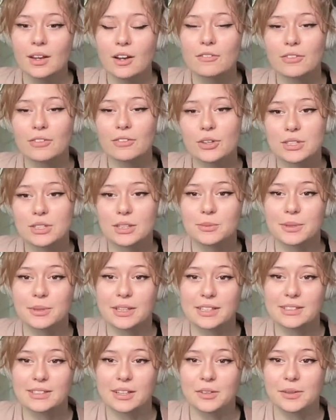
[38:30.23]
First, it will
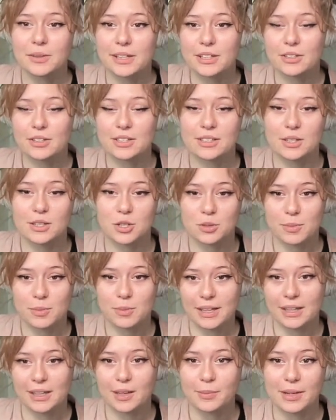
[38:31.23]
accelerate your decision
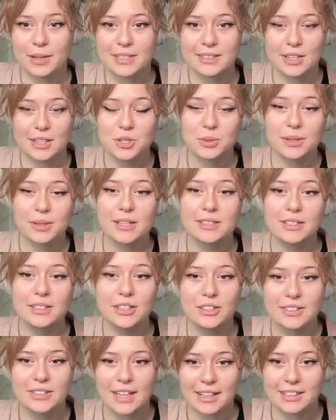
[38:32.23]
making by centralizing your
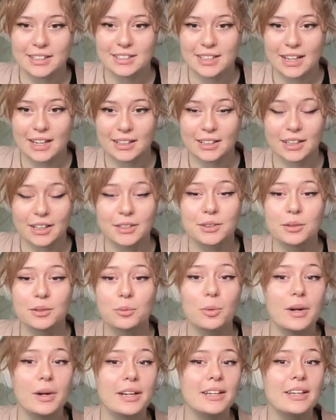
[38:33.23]
tech stack under
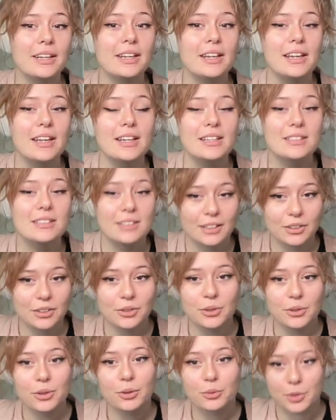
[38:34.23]
one
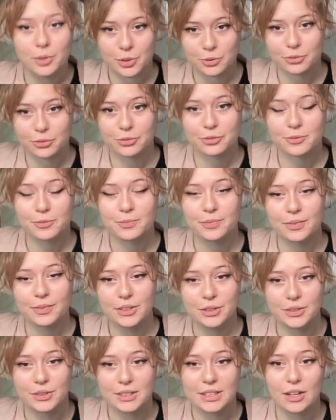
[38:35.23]
single roof. You'll
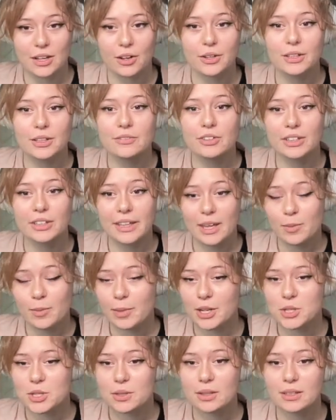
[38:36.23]
see all of your key
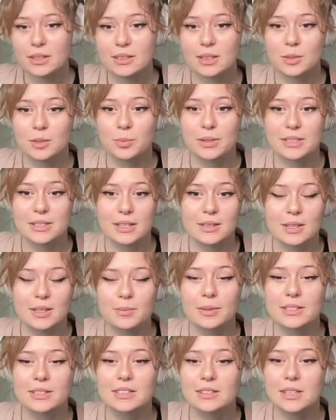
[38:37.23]
metrics and present them
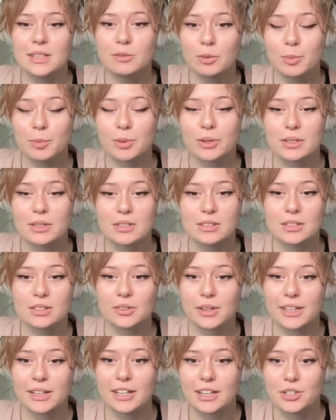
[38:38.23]
on sleek reports
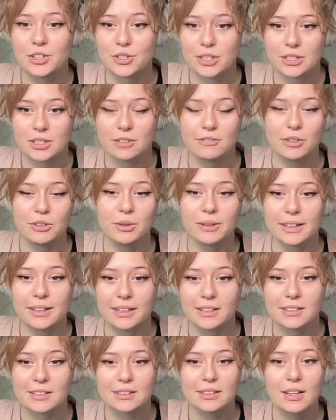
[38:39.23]
created in just a few
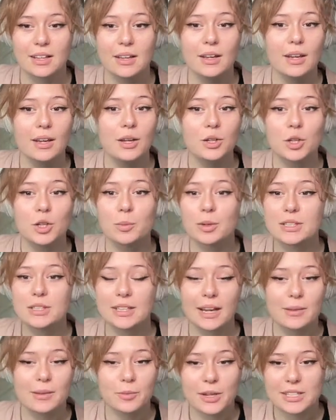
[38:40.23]
clicks. No more
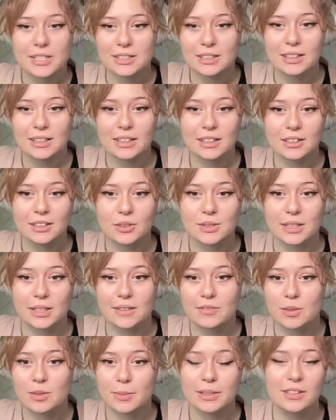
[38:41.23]
time wasted getting those end of
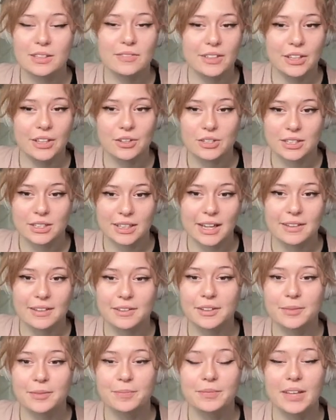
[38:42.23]
the month figures
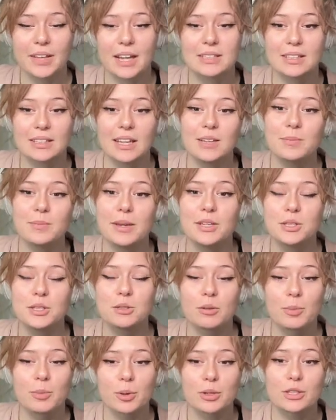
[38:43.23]
together. Cascade makes your
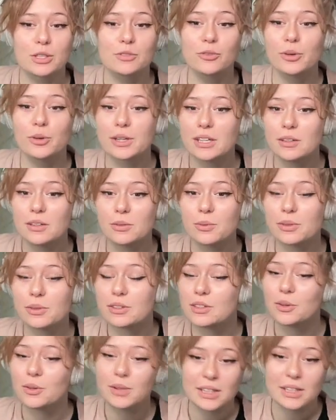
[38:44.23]
reports for you with
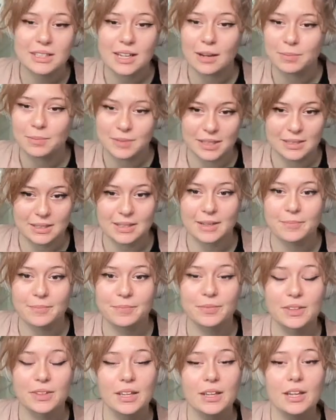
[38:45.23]
no need to update them.
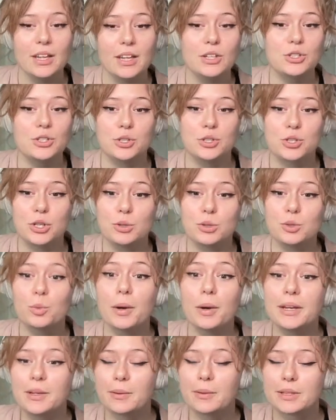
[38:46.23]
Just choose
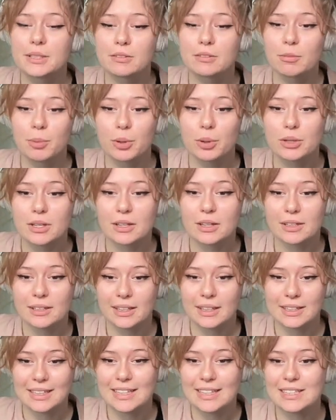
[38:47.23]
what you want to report on
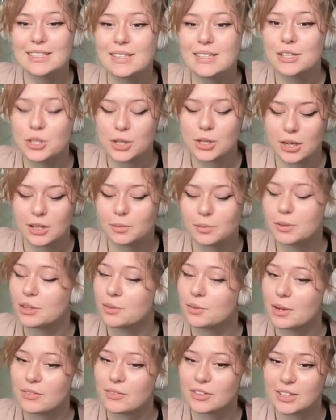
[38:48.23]
and easily share it with
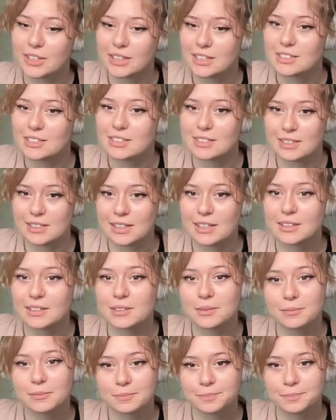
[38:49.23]
whoever needs to see it.